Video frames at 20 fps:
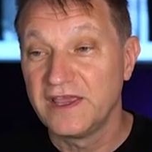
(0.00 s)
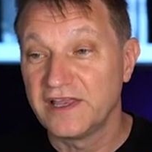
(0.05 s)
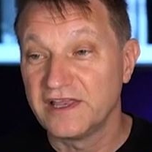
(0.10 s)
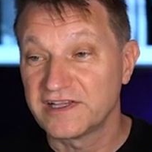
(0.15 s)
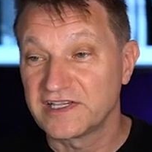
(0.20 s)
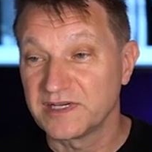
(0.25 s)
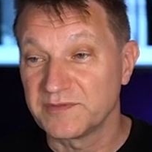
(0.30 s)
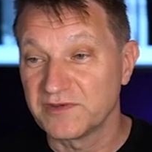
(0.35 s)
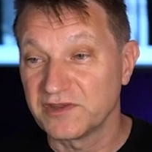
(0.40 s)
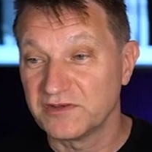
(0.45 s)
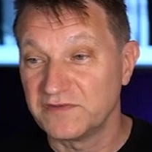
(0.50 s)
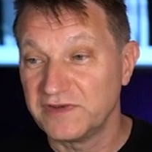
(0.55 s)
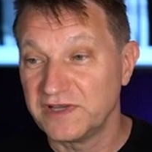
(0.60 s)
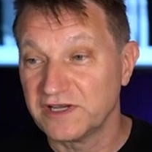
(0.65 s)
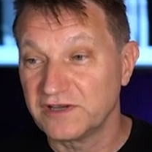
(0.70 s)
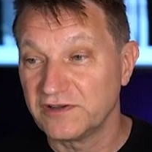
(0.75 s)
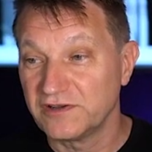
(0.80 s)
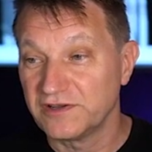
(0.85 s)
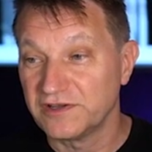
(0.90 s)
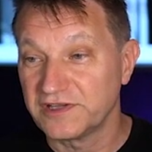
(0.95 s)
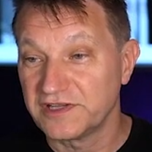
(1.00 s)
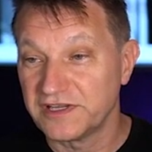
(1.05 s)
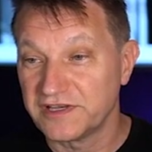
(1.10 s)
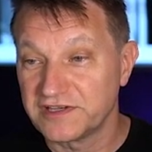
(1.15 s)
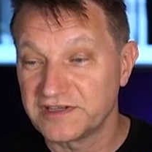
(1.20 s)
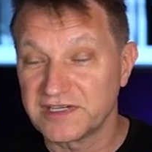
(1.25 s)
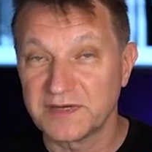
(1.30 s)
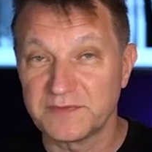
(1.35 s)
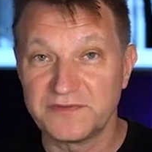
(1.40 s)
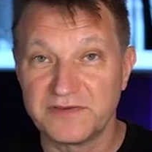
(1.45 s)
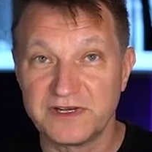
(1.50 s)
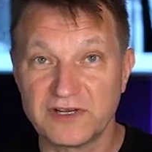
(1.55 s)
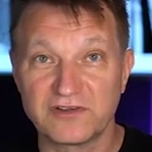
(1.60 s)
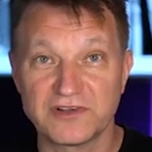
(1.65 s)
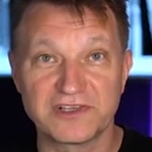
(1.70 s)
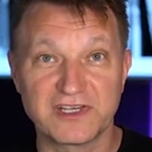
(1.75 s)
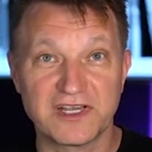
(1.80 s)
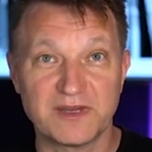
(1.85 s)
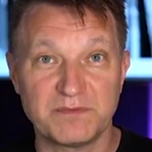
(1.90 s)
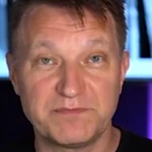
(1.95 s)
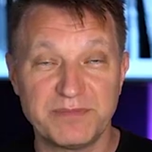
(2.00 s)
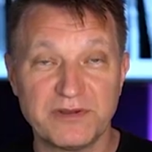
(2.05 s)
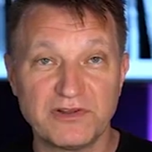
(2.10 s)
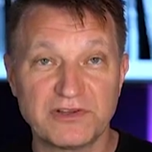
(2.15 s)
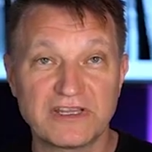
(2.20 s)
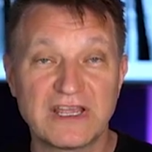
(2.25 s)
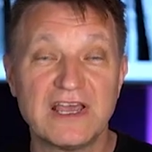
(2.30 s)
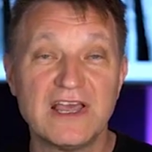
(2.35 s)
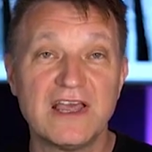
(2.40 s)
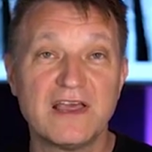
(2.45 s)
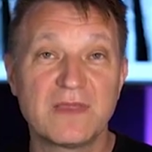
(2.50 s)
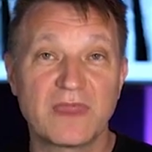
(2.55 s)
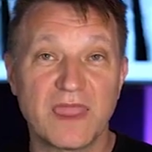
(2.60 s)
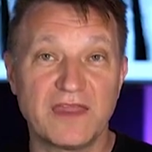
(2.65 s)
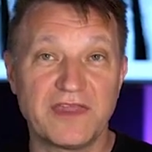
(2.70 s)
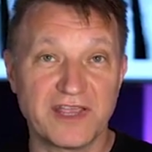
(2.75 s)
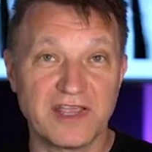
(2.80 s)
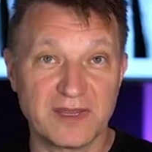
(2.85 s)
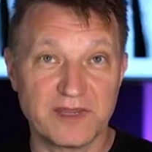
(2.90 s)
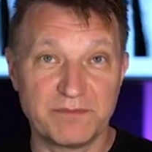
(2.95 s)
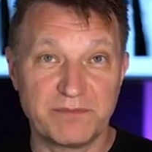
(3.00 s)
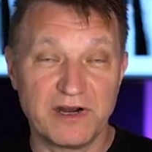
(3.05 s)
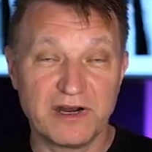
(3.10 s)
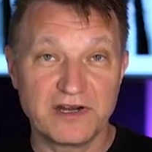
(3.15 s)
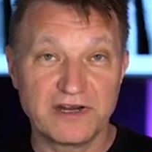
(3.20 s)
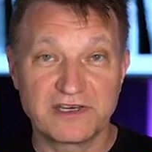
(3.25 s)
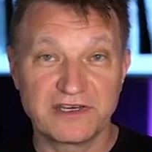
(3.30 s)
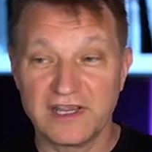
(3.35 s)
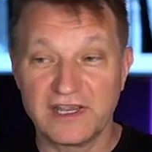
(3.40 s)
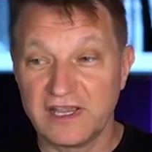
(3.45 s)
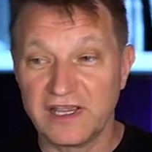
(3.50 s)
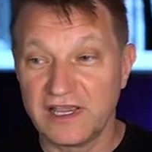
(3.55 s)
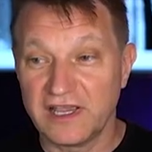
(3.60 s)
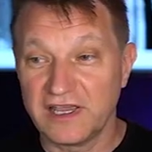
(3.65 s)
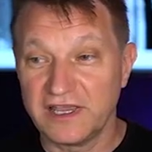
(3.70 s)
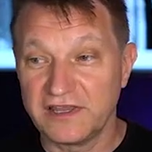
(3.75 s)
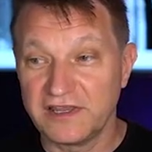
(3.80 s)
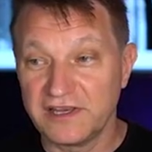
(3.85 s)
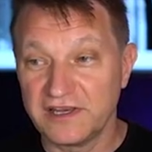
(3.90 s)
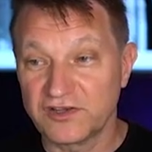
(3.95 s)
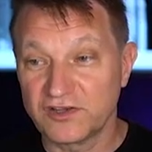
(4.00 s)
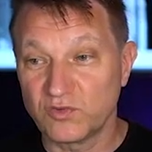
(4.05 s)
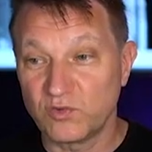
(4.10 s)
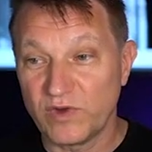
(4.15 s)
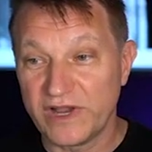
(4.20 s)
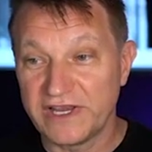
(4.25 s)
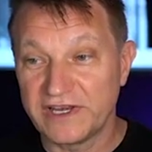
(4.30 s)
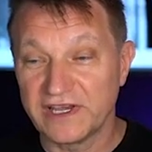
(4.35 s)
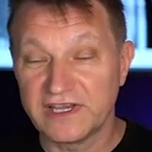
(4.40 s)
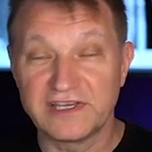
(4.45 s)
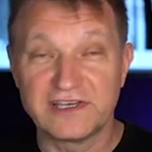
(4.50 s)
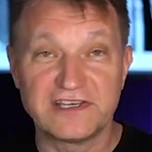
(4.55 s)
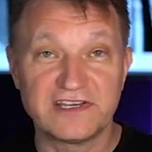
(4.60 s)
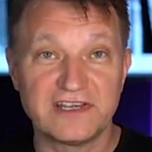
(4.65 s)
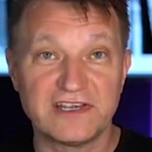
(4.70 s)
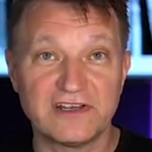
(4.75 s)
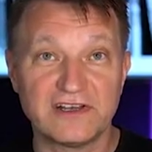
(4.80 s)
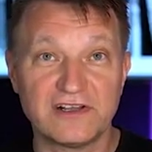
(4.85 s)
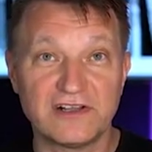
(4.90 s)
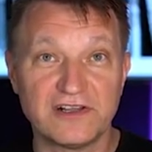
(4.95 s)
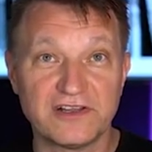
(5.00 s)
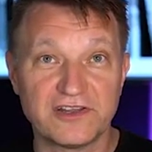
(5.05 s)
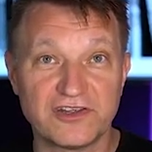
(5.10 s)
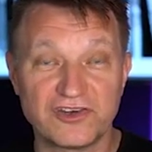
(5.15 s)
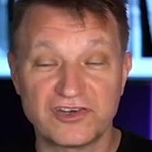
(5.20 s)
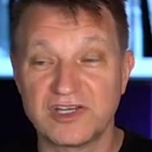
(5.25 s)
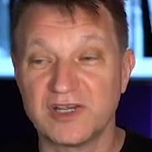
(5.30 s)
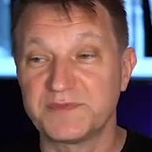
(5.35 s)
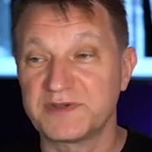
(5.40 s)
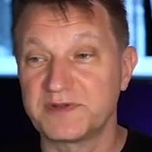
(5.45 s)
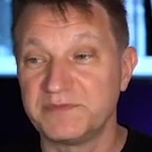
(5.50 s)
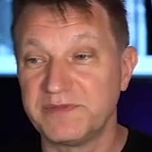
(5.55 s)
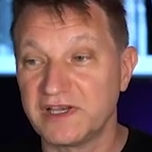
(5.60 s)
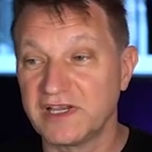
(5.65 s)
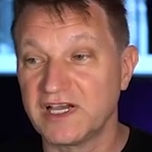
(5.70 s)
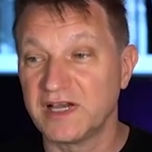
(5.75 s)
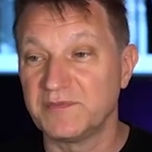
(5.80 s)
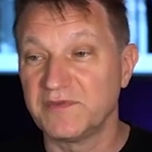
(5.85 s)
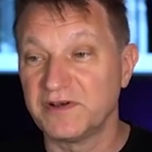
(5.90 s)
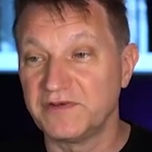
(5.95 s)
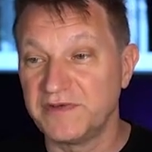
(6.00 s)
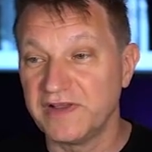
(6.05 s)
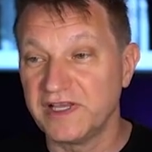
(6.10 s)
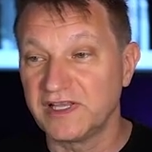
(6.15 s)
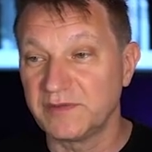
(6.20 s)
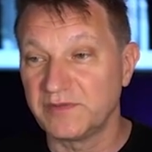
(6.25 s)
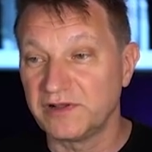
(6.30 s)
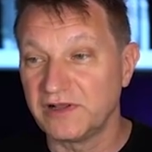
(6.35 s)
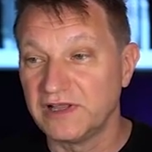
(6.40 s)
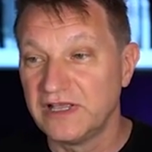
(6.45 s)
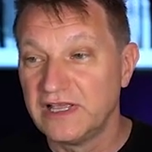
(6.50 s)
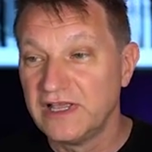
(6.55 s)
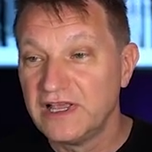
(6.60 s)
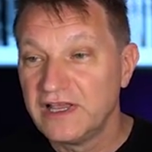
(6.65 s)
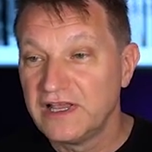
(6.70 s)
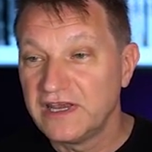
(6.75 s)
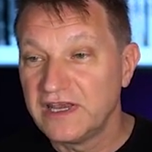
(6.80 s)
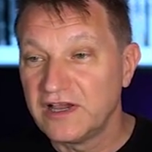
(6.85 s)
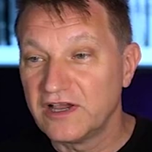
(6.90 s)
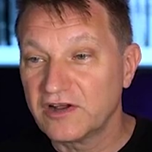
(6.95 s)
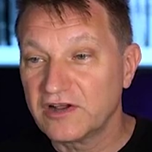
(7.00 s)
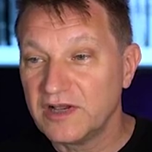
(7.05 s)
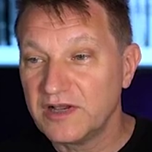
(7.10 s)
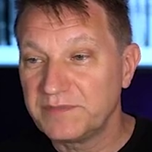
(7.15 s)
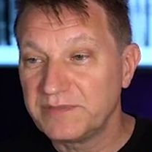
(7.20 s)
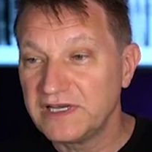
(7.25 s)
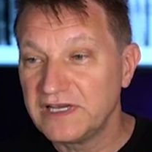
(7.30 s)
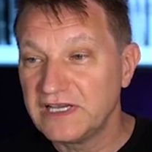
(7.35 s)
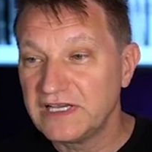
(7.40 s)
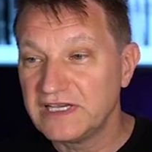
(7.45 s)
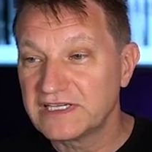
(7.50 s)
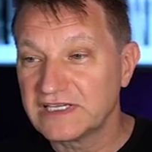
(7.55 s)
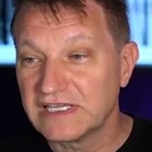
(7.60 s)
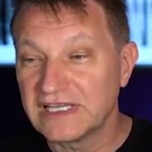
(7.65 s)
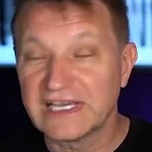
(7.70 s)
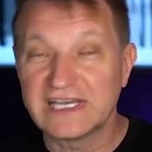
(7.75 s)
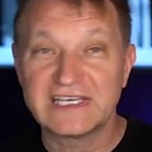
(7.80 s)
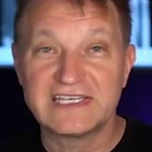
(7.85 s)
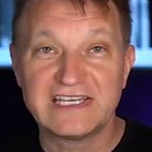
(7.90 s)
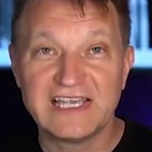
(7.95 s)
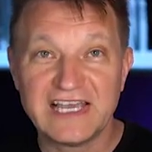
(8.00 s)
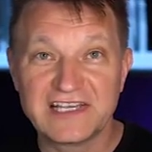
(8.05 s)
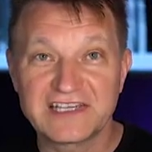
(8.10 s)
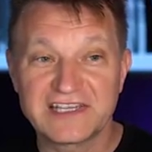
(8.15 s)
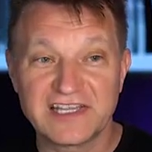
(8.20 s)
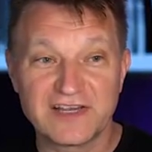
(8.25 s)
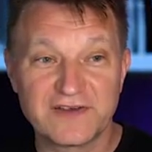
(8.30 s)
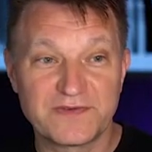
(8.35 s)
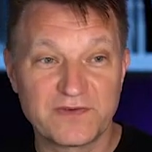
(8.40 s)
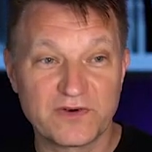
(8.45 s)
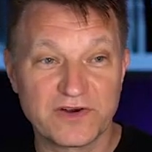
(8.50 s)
in some of their vehicles, and some vehicles get built and they get parked and they just wait until the chips become available. Now, companies like Tesla, for